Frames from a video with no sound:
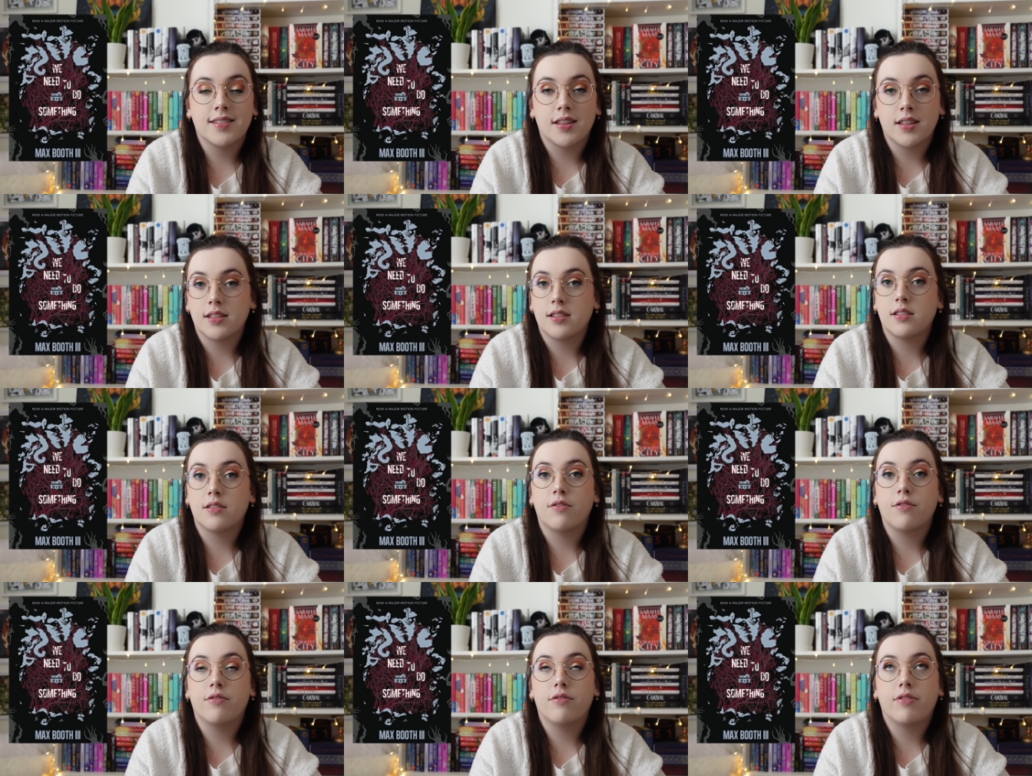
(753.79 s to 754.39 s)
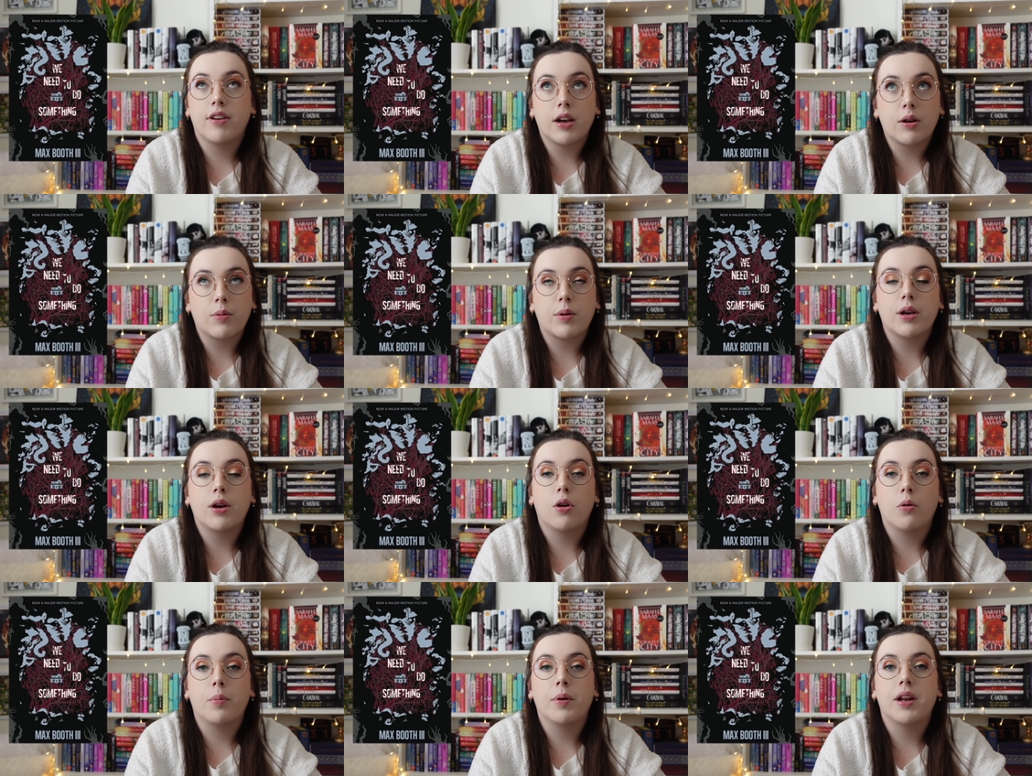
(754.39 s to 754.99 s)
this is a very
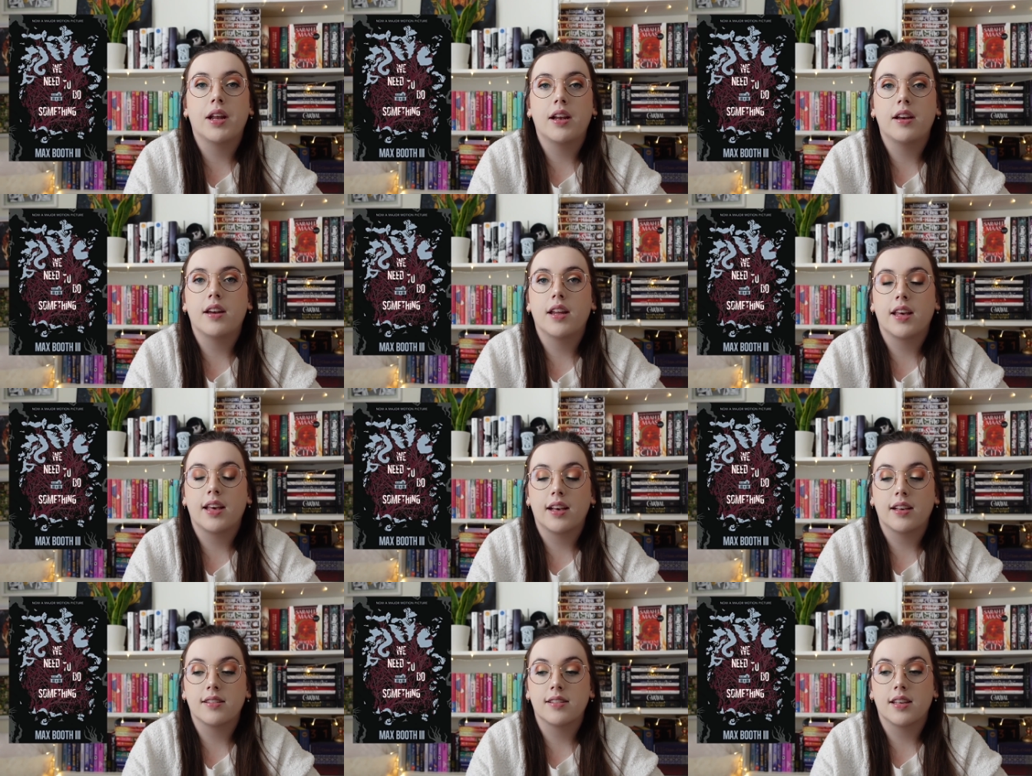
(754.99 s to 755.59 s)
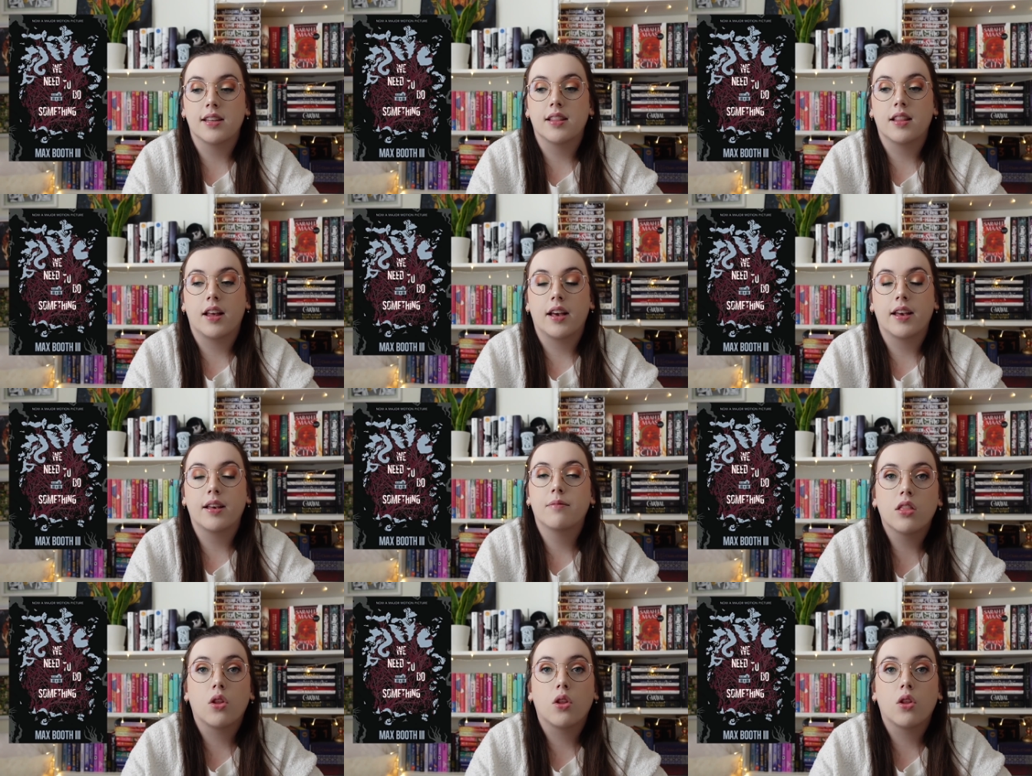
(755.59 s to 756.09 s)
open ending as in like,